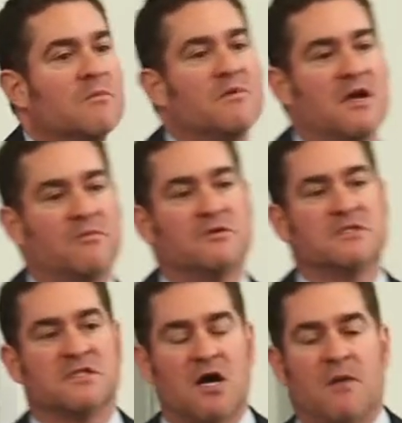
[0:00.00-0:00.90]
be able to
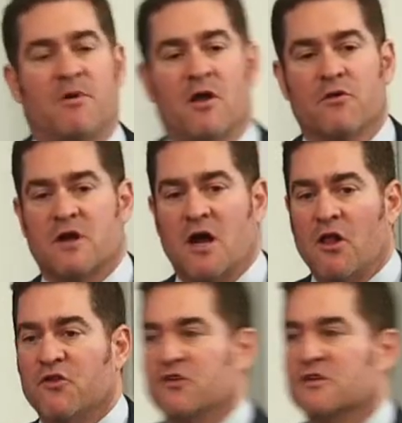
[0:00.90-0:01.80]
stop other
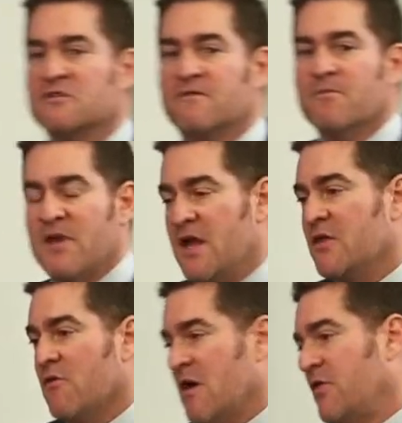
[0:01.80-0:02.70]
colleges from
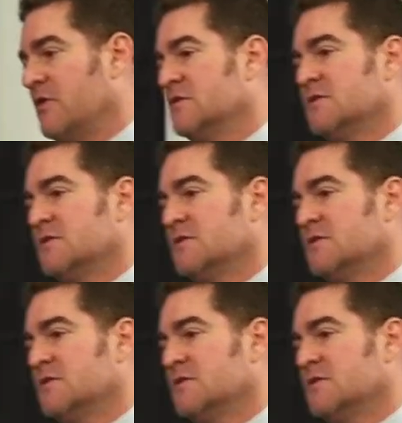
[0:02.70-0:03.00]
paying their athletes.